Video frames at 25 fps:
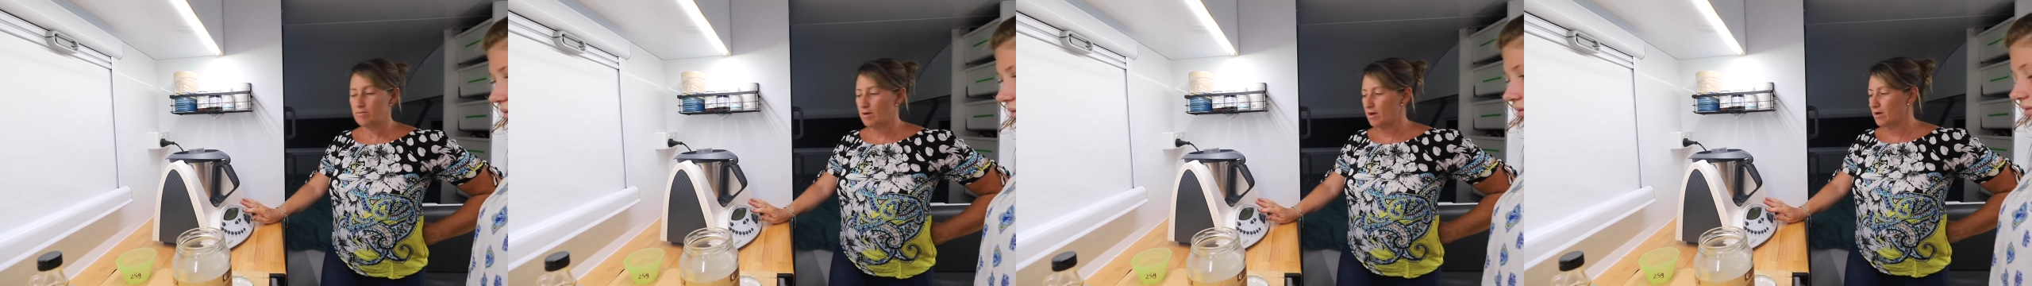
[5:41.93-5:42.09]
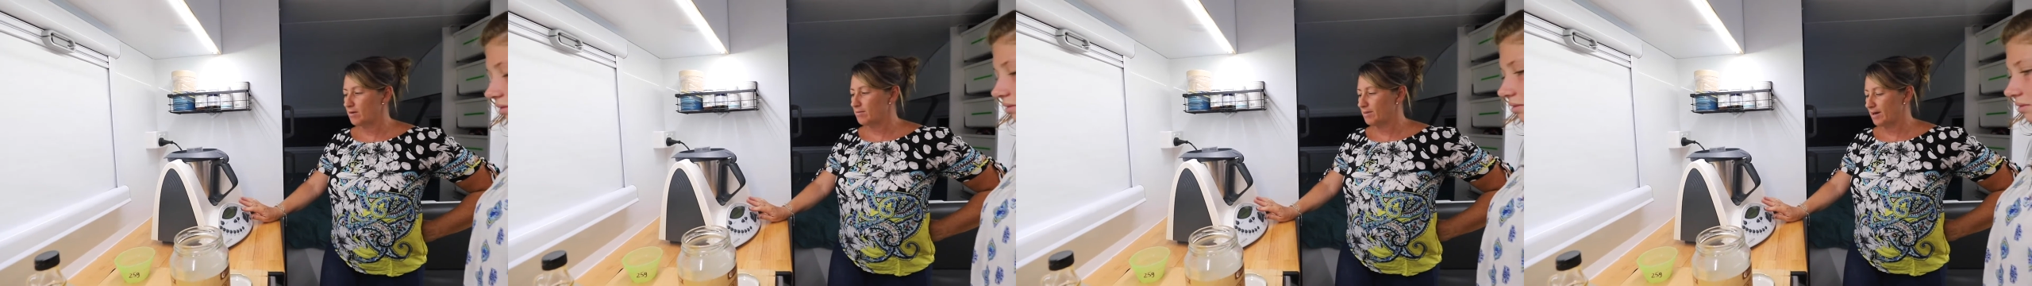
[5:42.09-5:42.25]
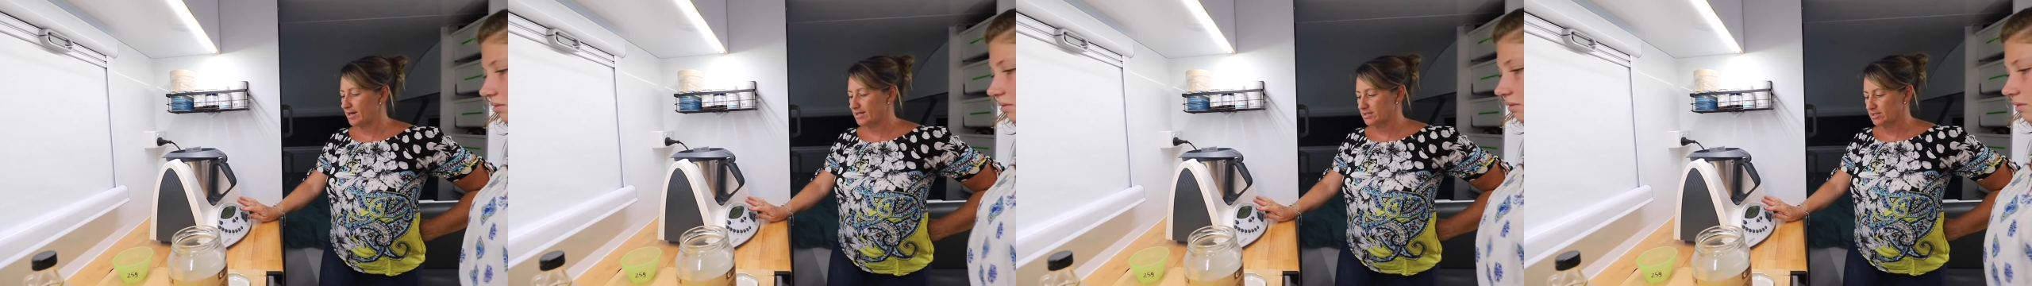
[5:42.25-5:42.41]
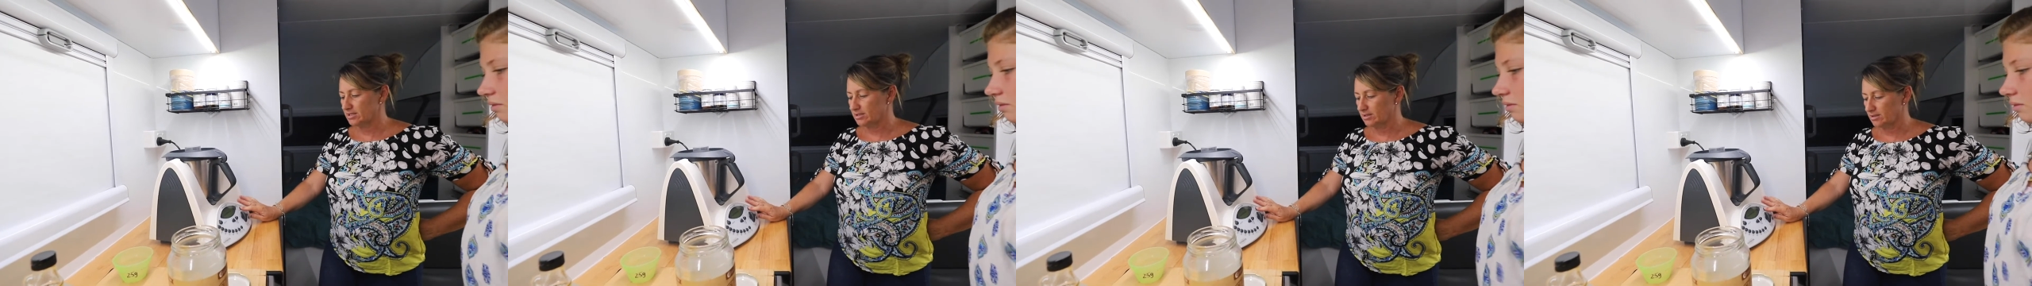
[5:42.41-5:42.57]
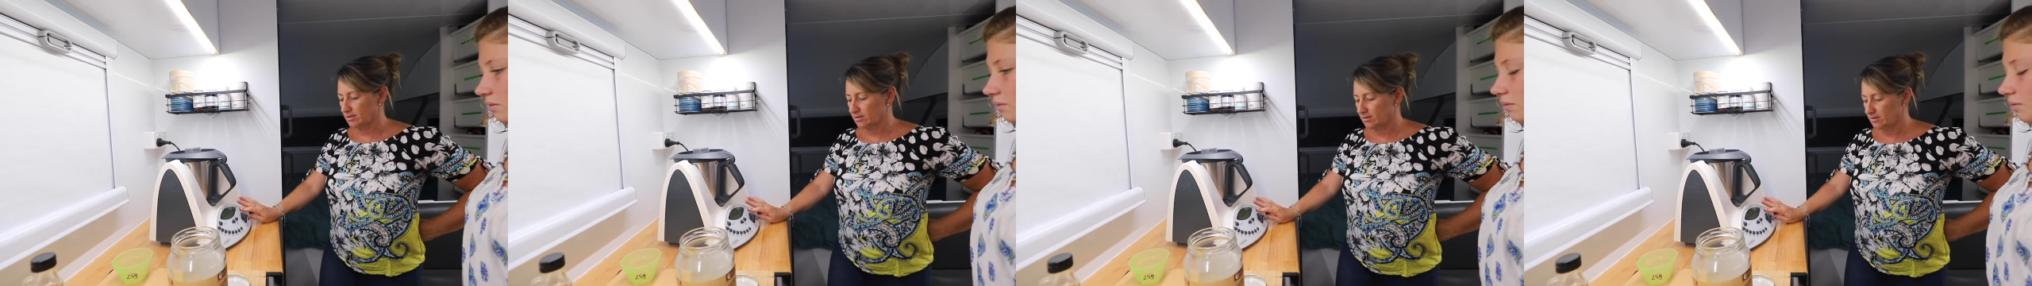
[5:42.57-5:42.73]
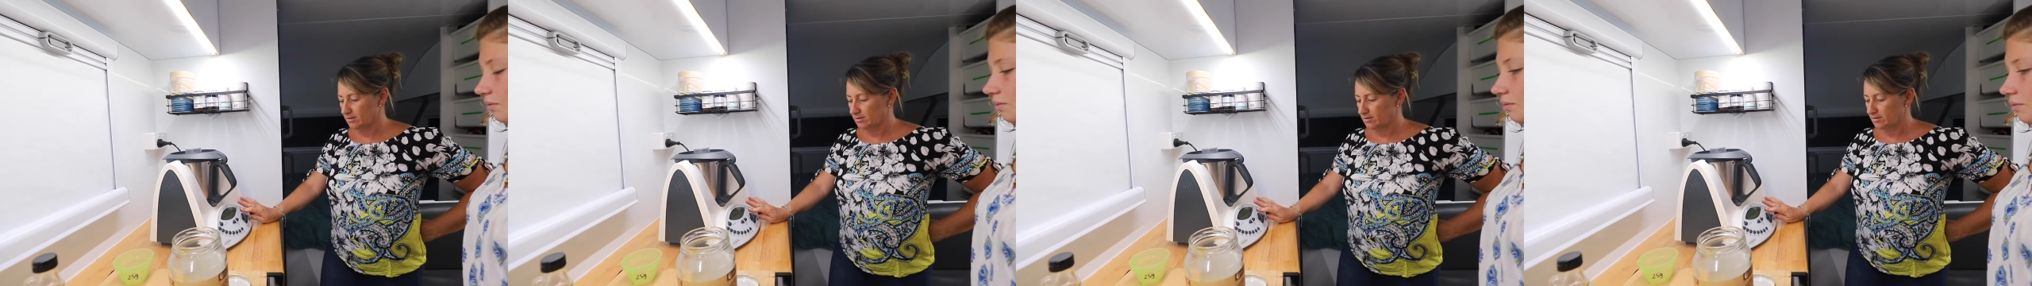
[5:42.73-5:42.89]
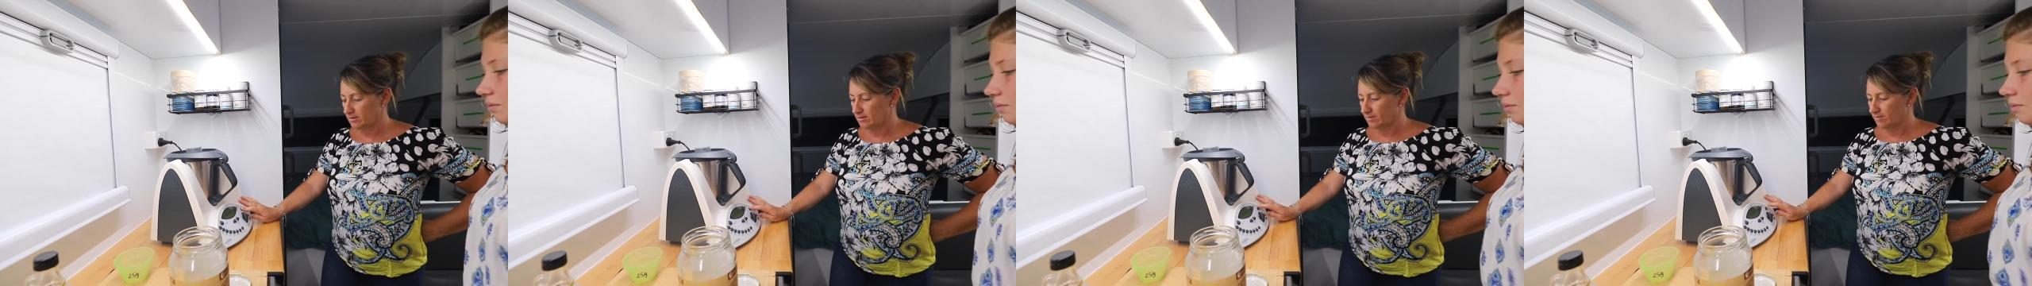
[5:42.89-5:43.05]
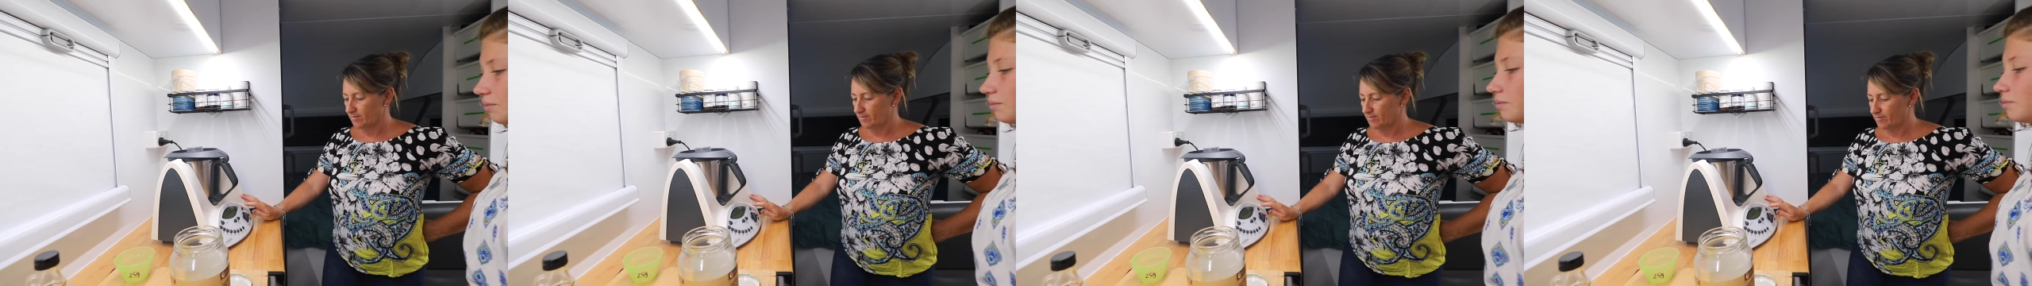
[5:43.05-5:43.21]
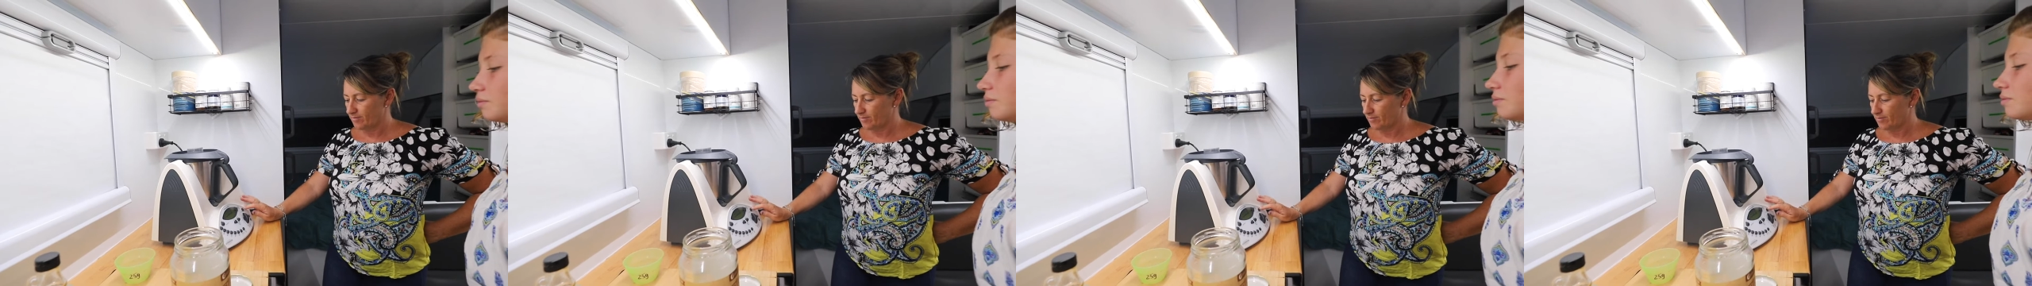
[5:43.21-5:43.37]

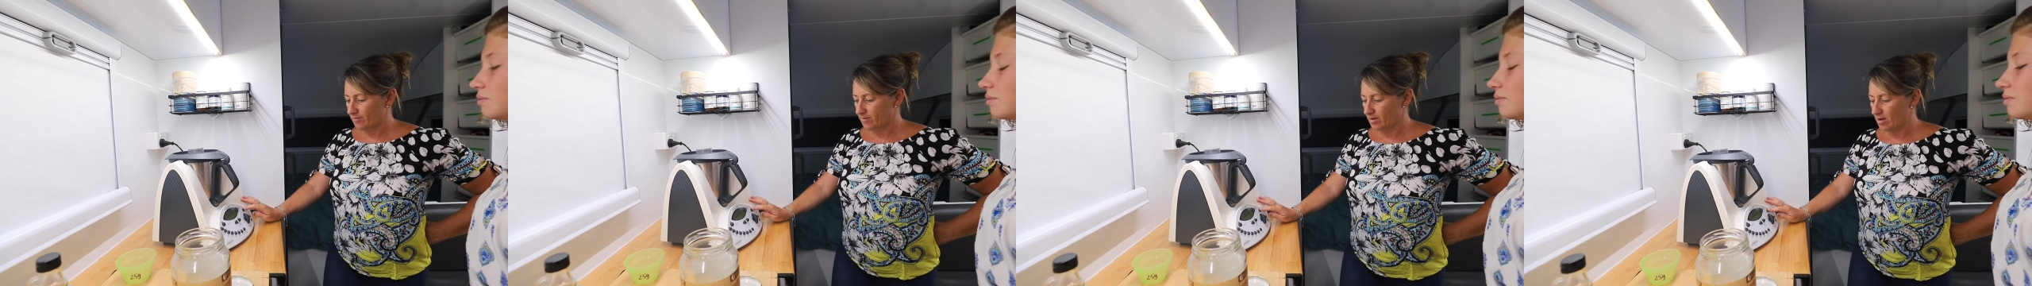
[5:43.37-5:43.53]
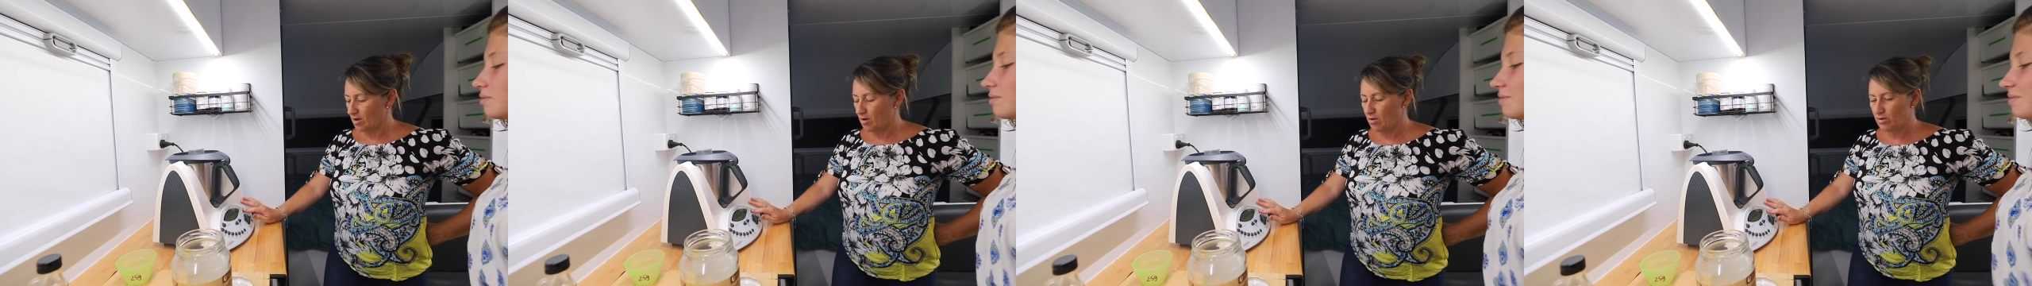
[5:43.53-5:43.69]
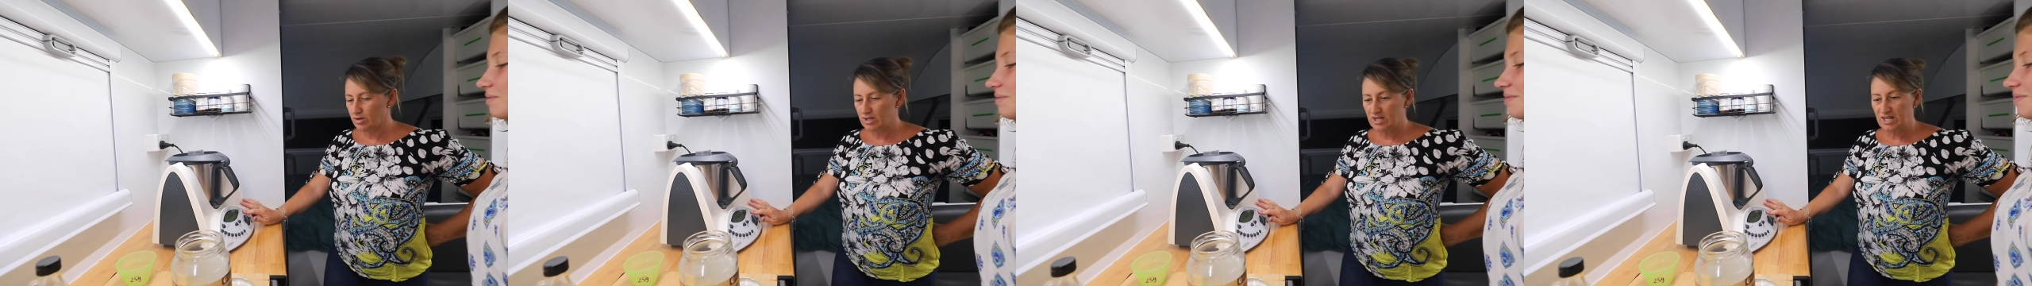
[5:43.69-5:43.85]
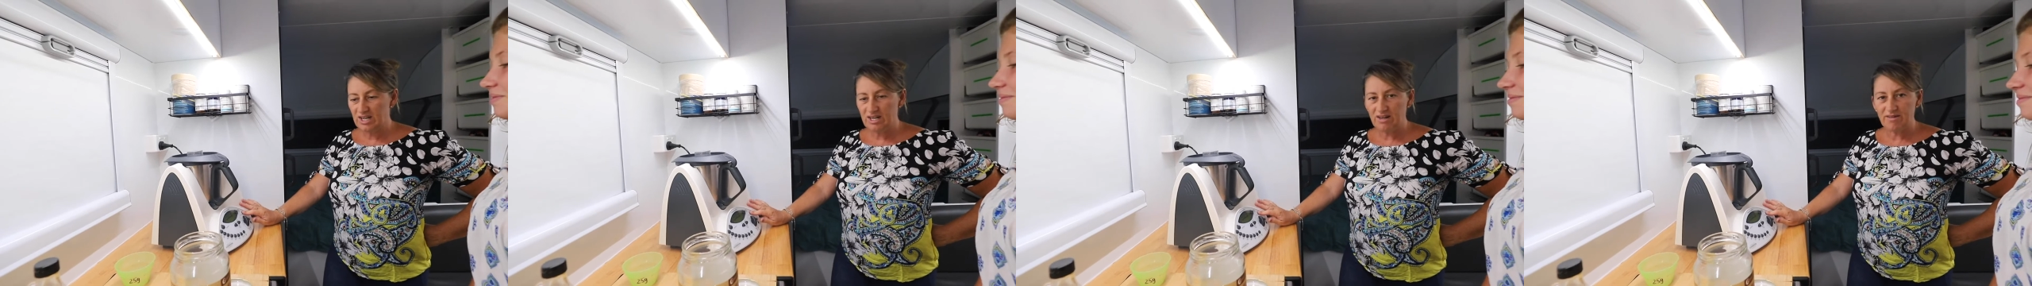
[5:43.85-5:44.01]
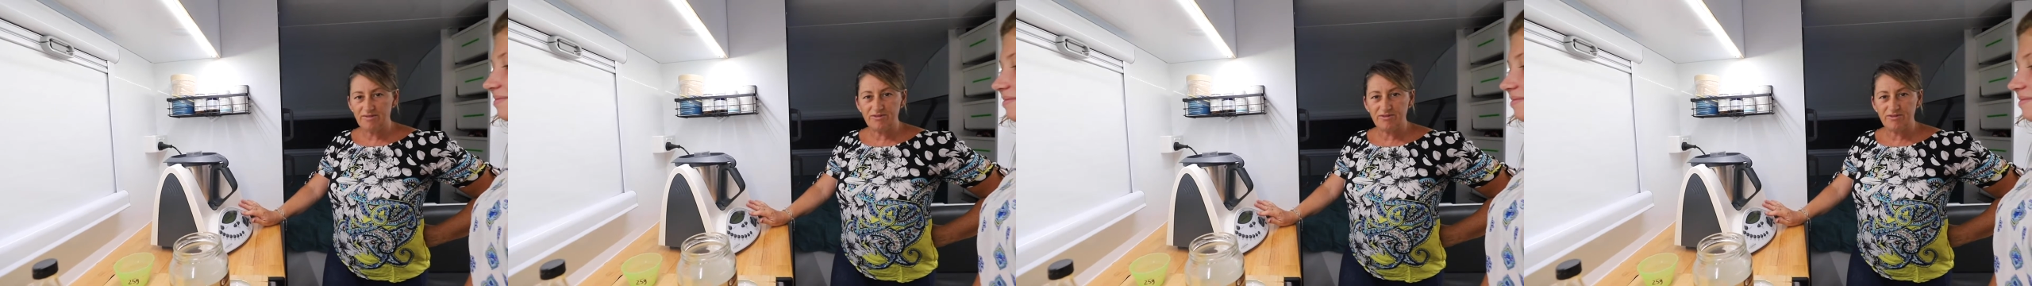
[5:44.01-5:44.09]
on. Hold it.